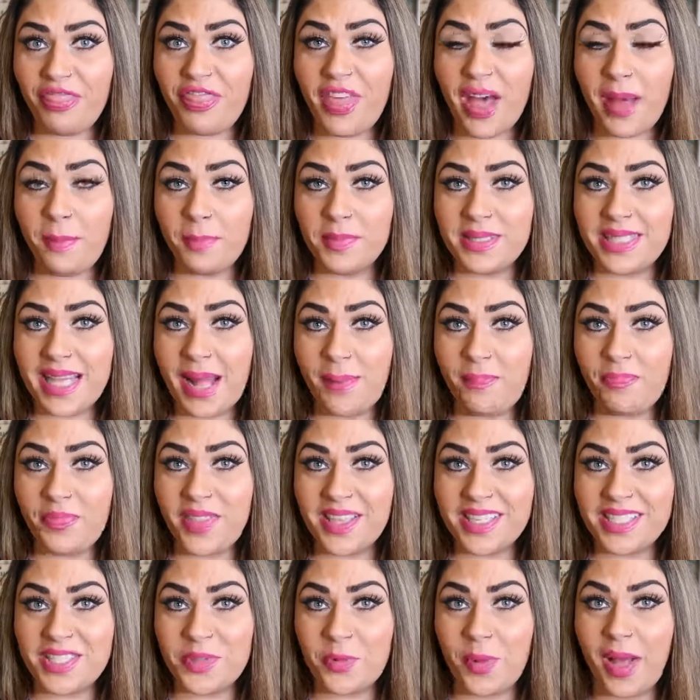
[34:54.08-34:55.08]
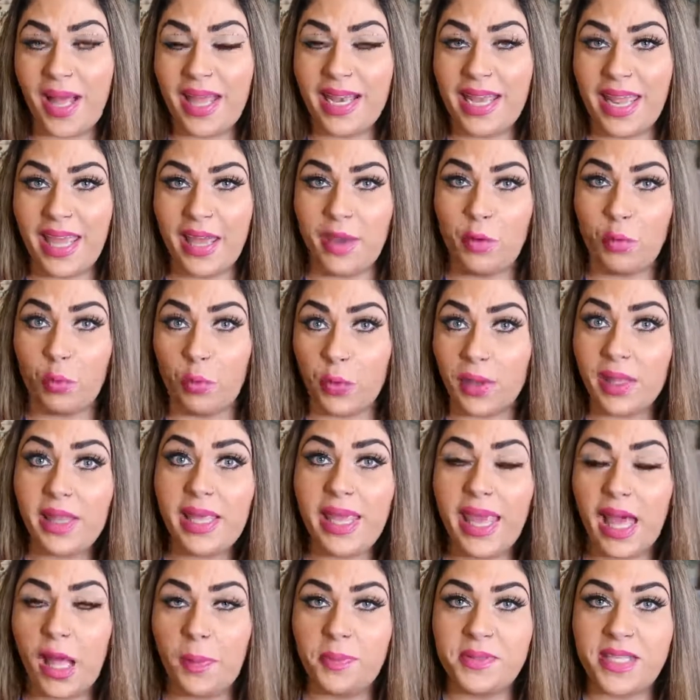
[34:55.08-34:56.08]
Thumbs up this one, it
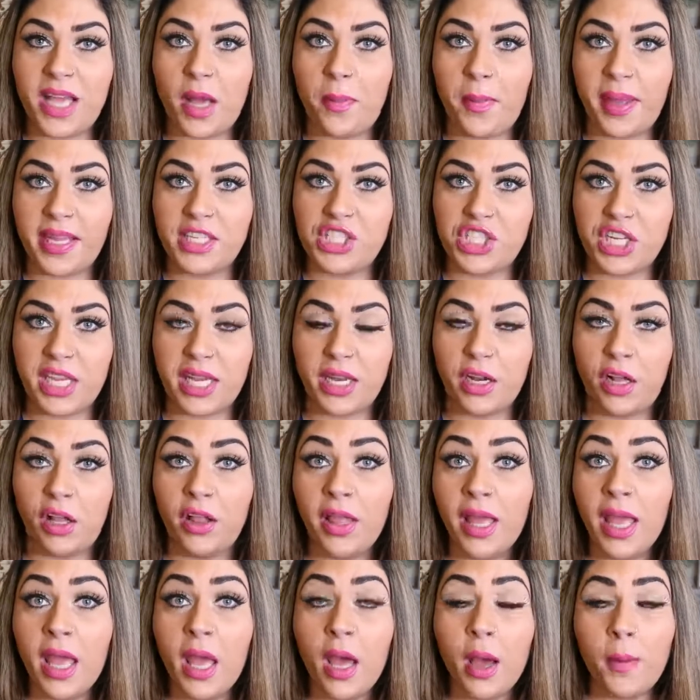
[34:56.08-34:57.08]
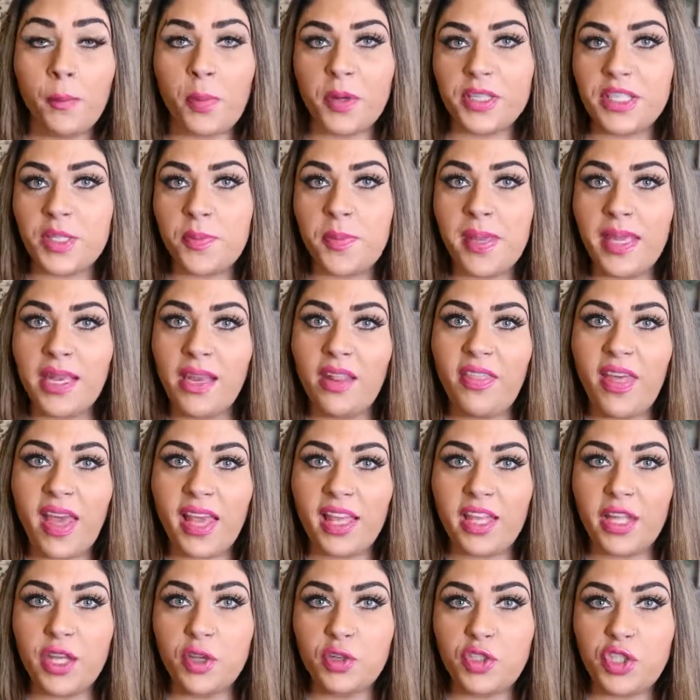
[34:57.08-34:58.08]
really helps out my channel, puts me into
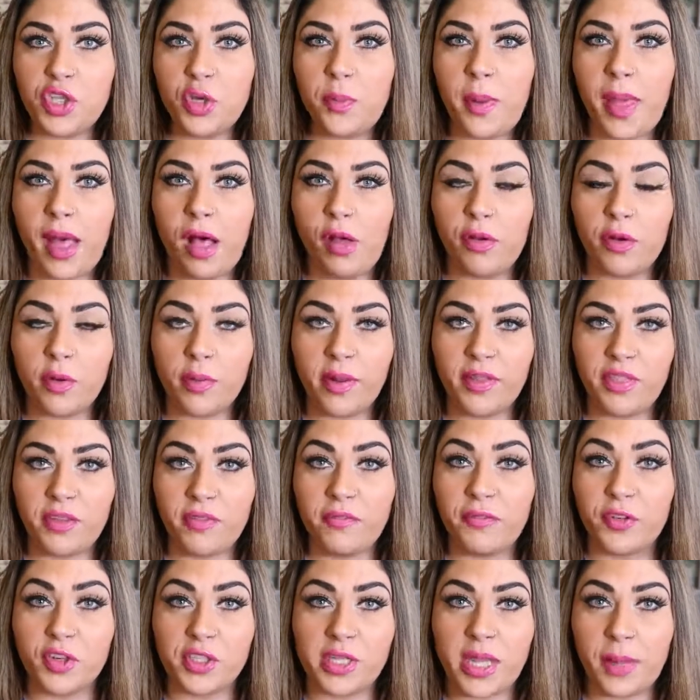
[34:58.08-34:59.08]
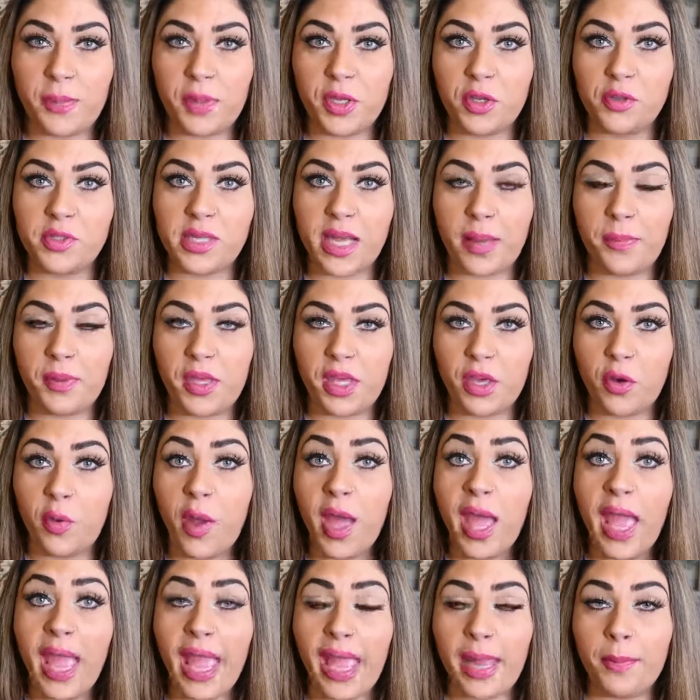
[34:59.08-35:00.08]
that YouTube algorithm for
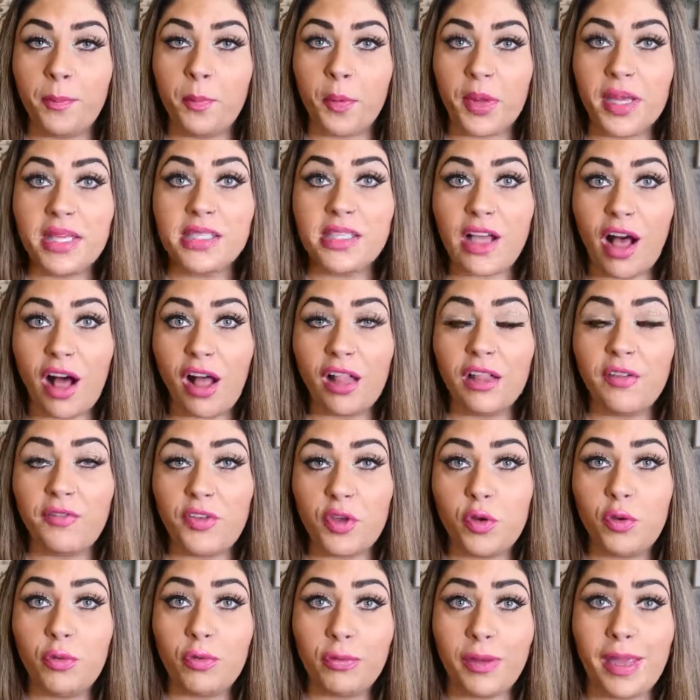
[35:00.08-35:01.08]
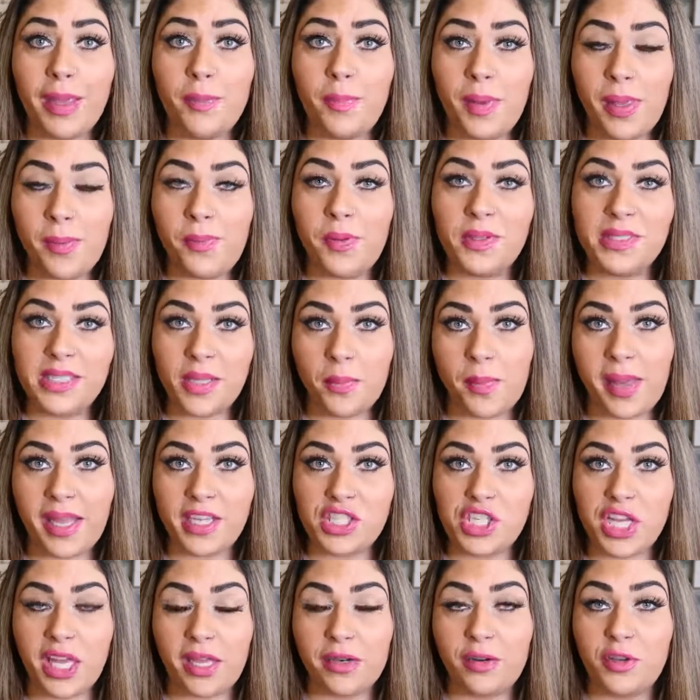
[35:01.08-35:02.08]
WW, and brings all of you great people to
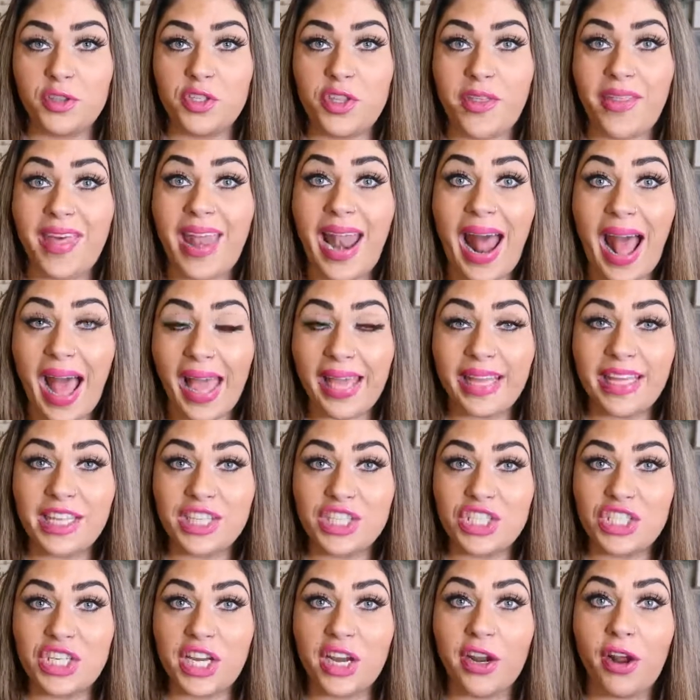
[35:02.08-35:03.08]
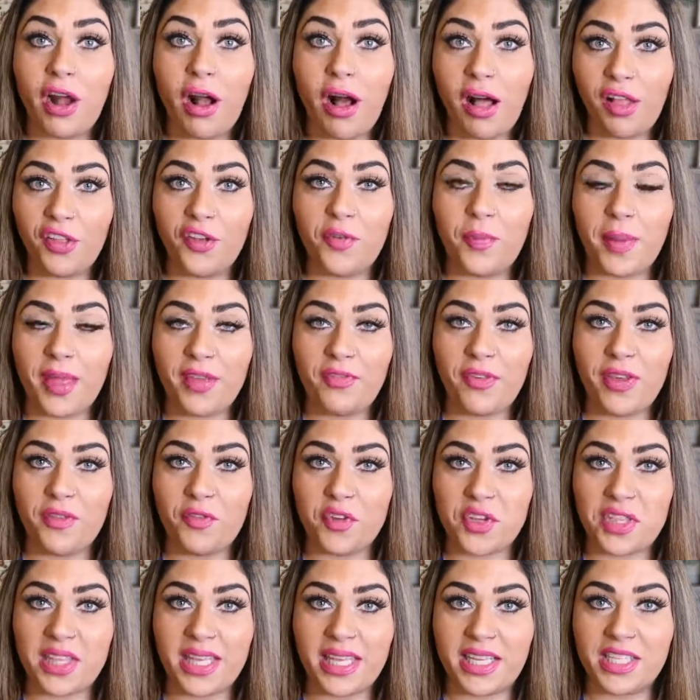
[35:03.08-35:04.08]
my channel so that I can share all of my favorite